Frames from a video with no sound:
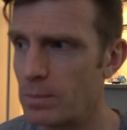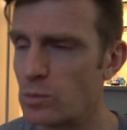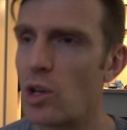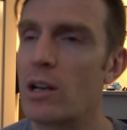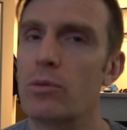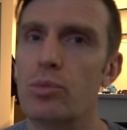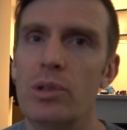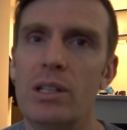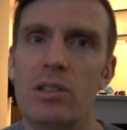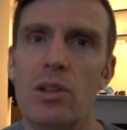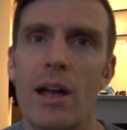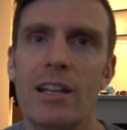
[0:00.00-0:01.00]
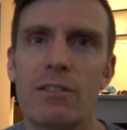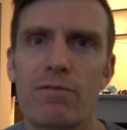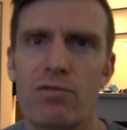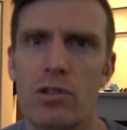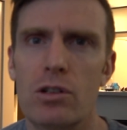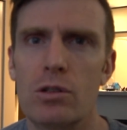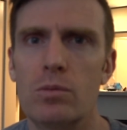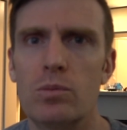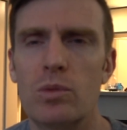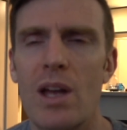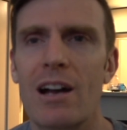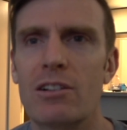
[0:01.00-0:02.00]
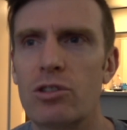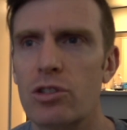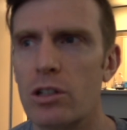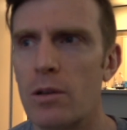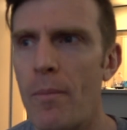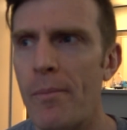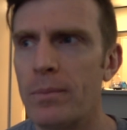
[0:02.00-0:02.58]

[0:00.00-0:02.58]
It's got a really nice firm texture.